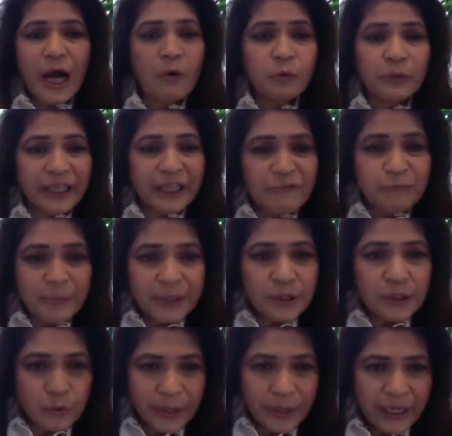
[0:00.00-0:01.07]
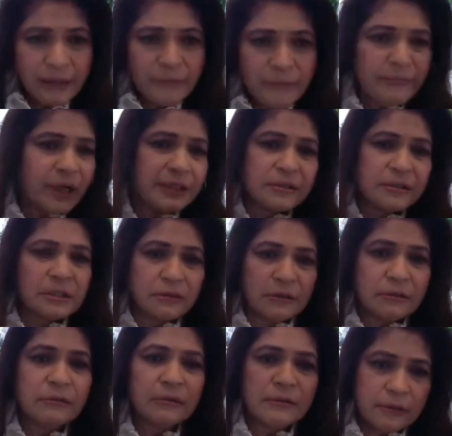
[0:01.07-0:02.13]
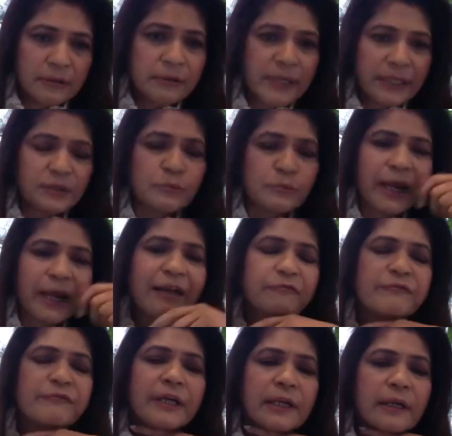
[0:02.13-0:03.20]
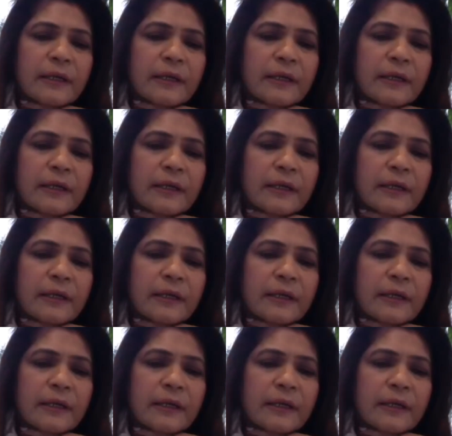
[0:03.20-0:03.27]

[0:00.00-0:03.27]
how they've been doing, but that's what I feel.